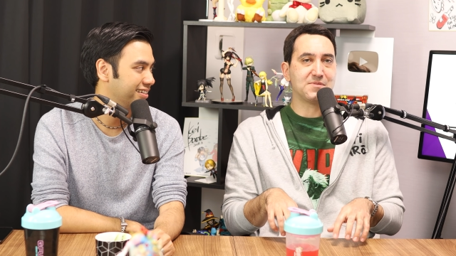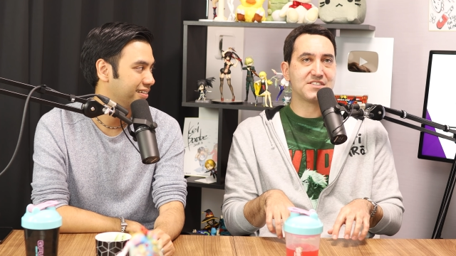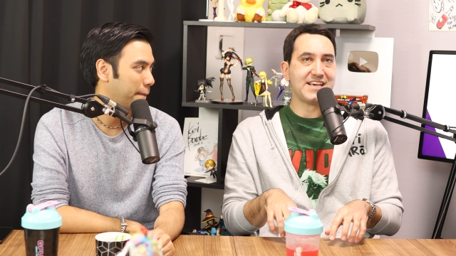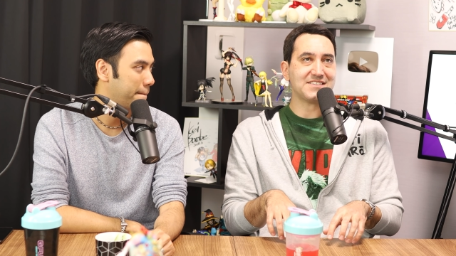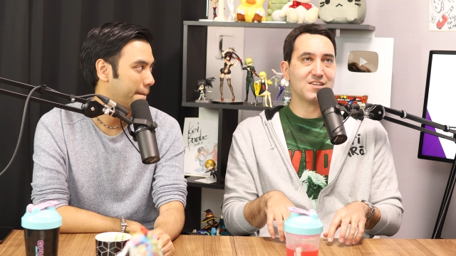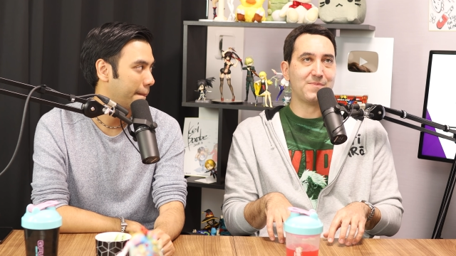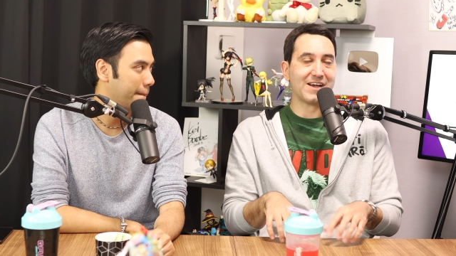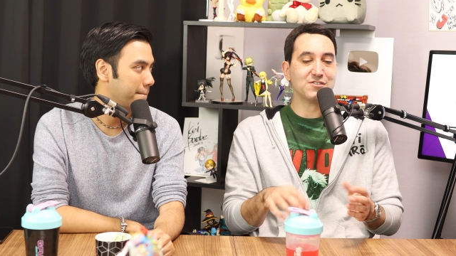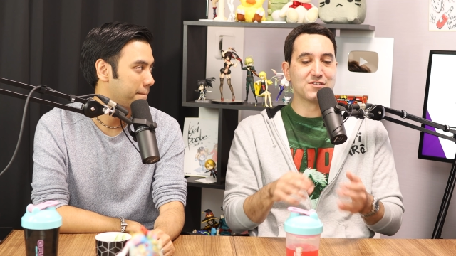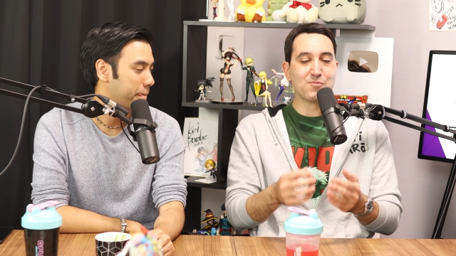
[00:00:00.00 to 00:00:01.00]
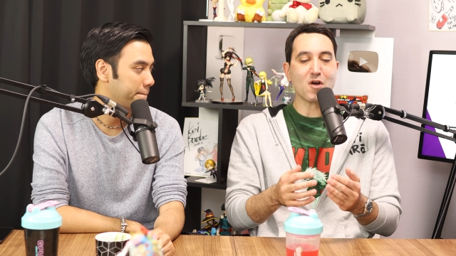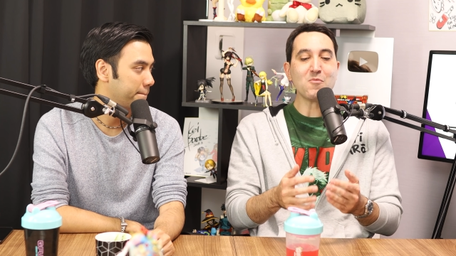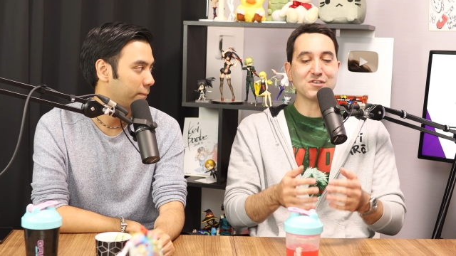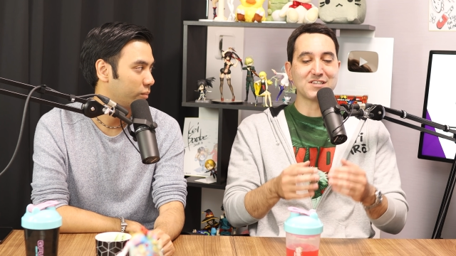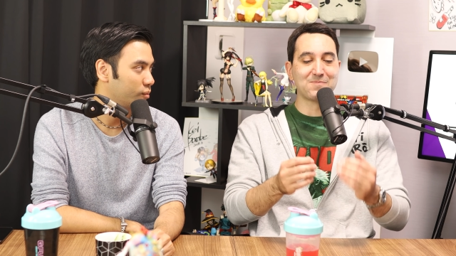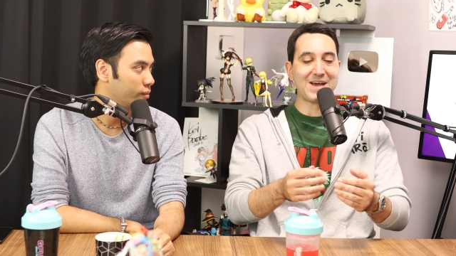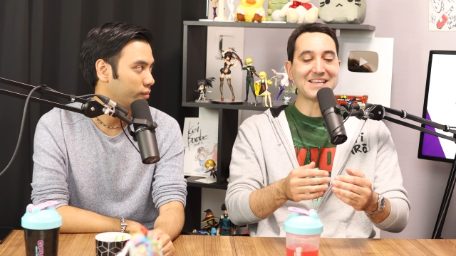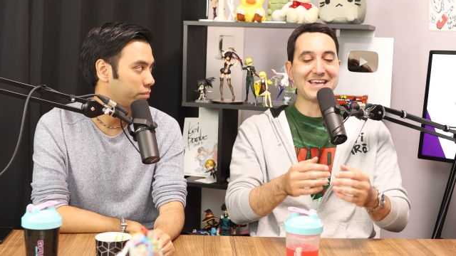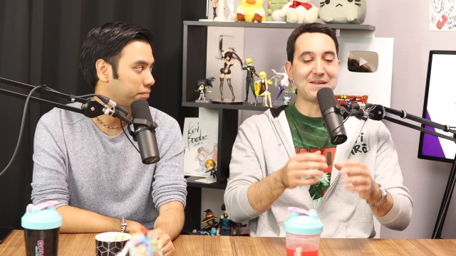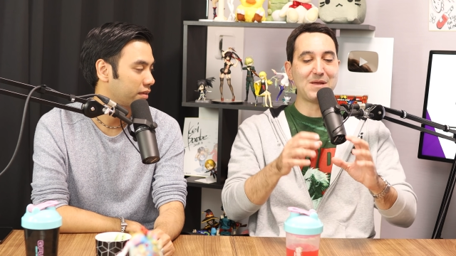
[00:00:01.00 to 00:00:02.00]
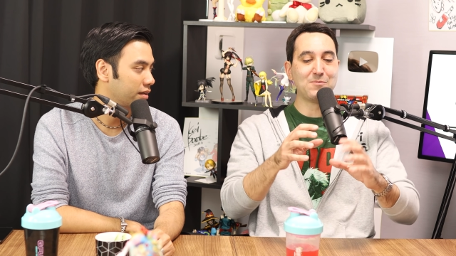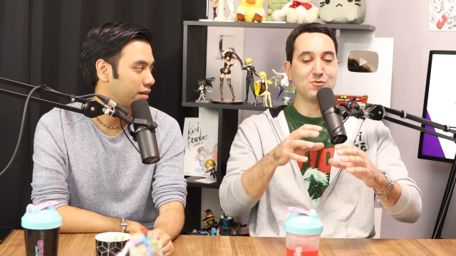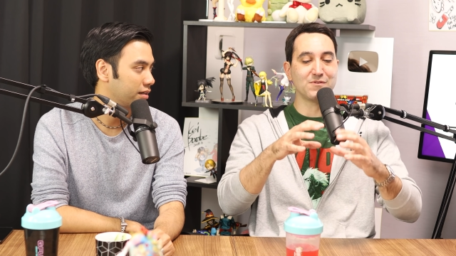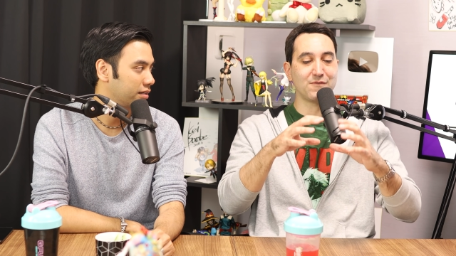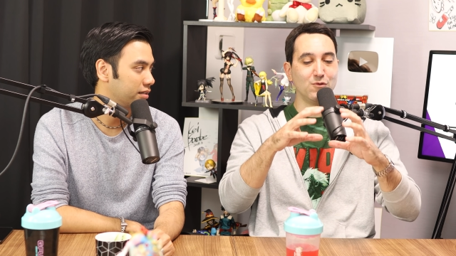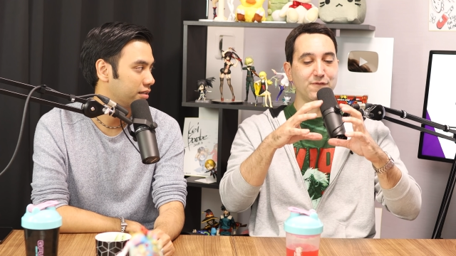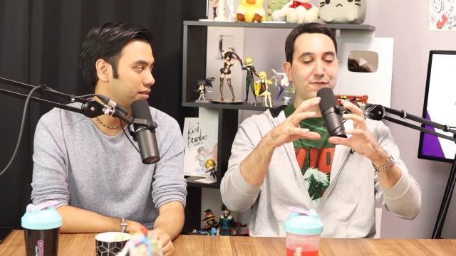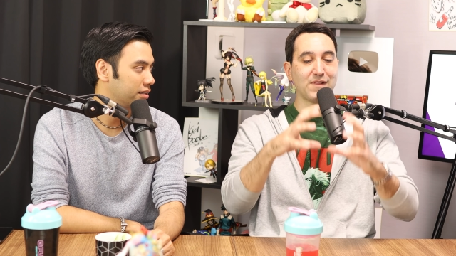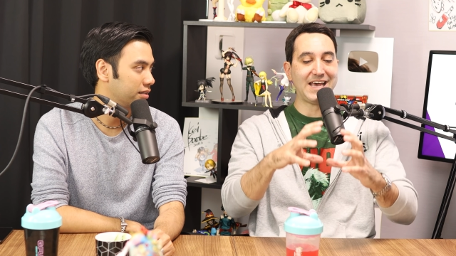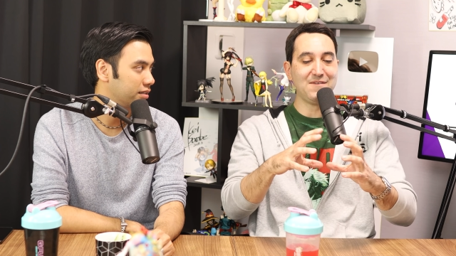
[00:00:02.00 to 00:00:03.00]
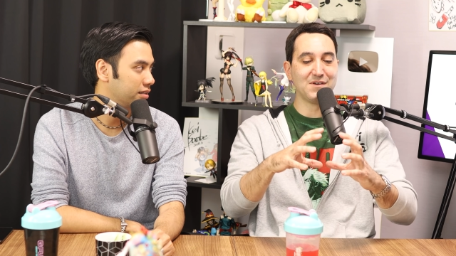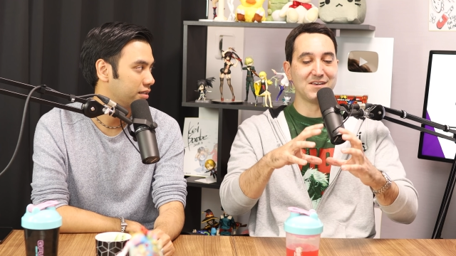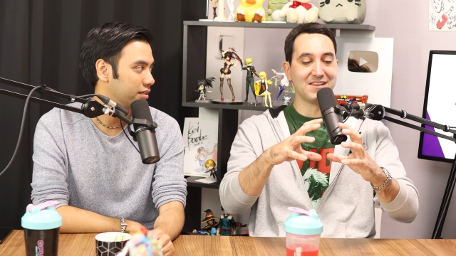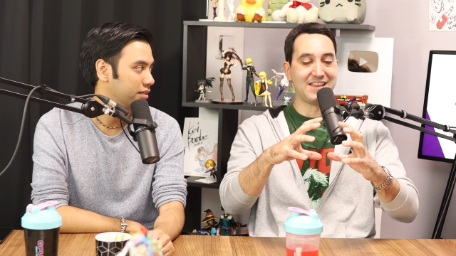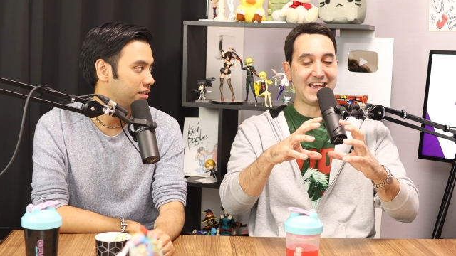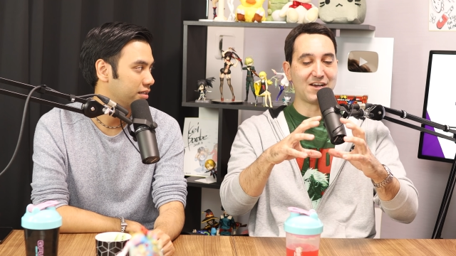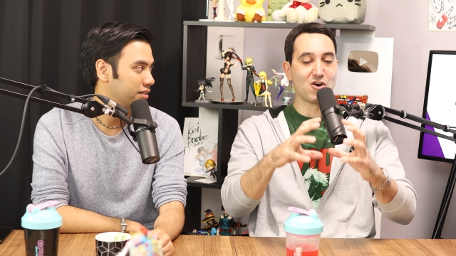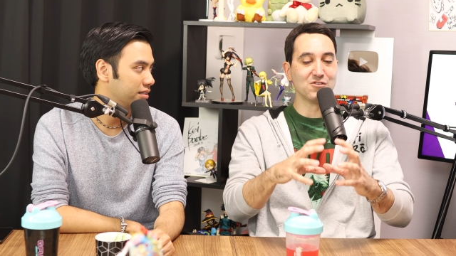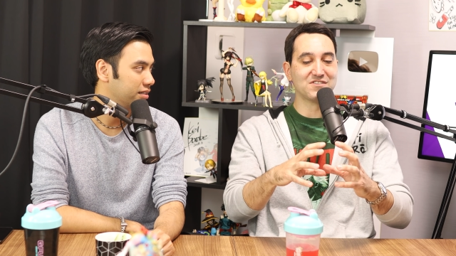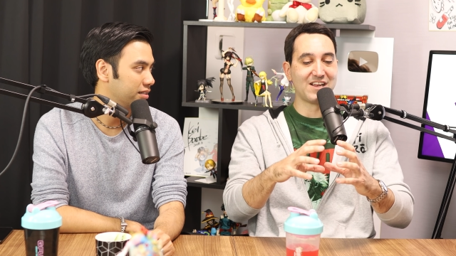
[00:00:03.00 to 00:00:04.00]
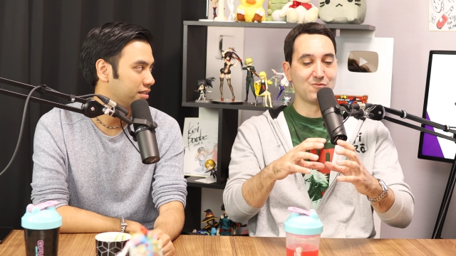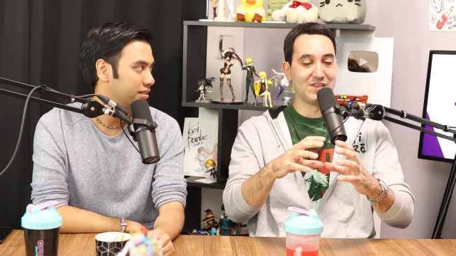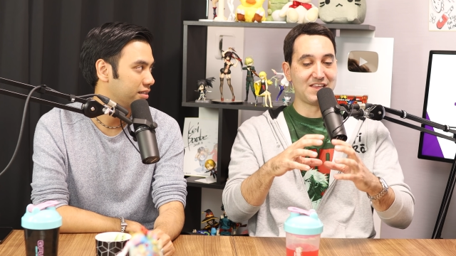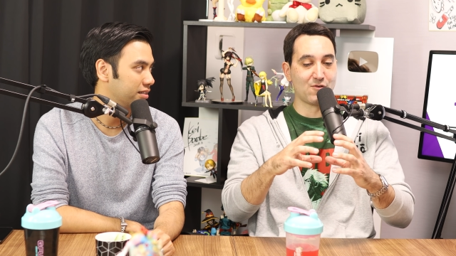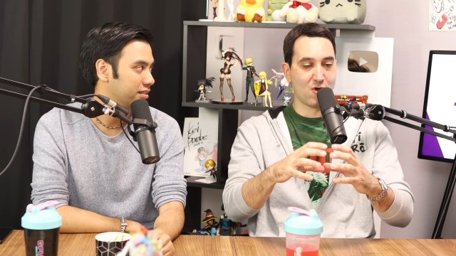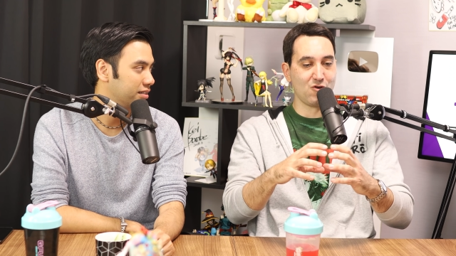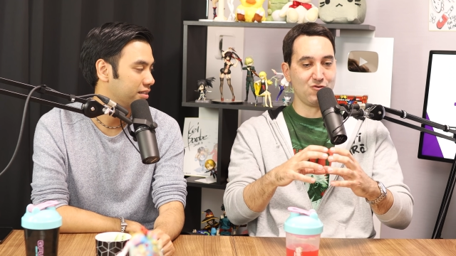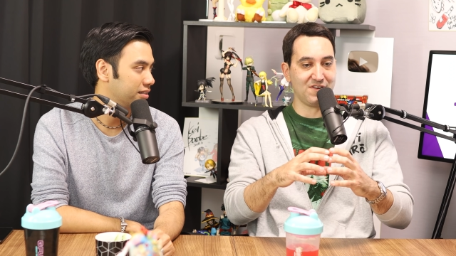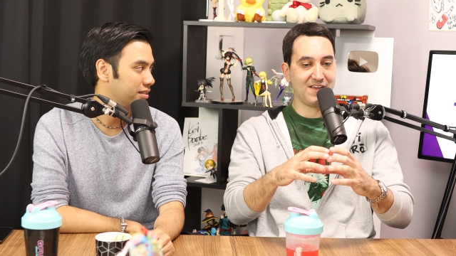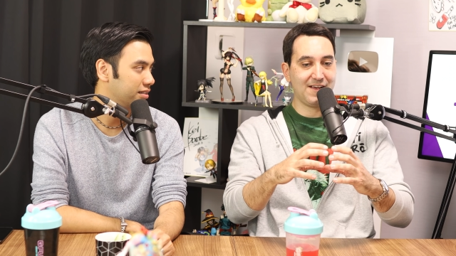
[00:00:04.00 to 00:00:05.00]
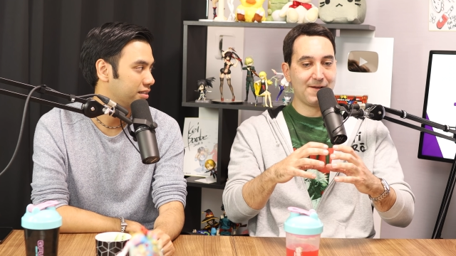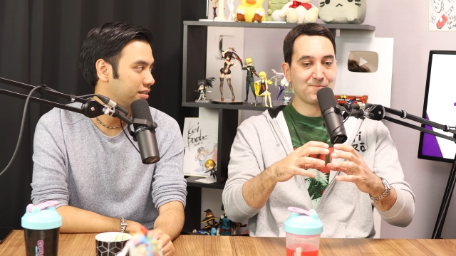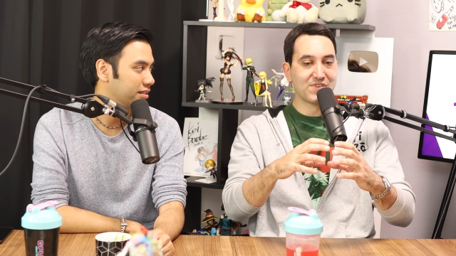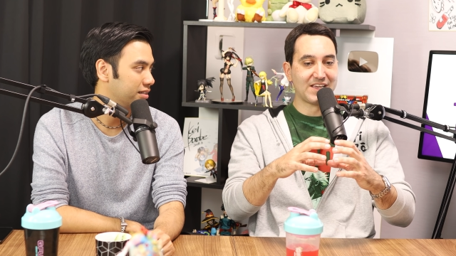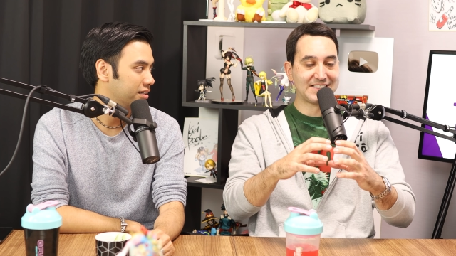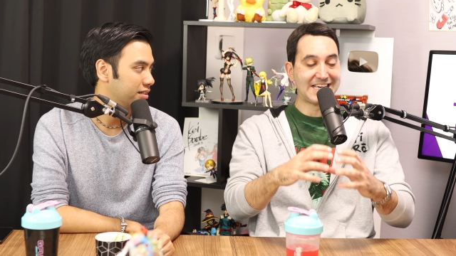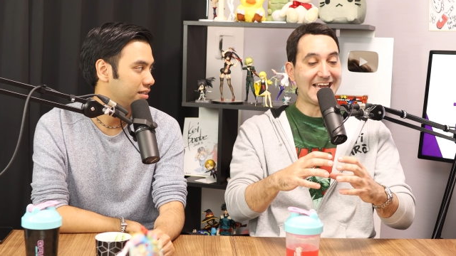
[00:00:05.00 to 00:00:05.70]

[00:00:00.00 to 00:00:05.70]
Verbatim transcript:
Speaker 1: obsessed about, because the problem was like back then people would, would flavor their content with their own bias.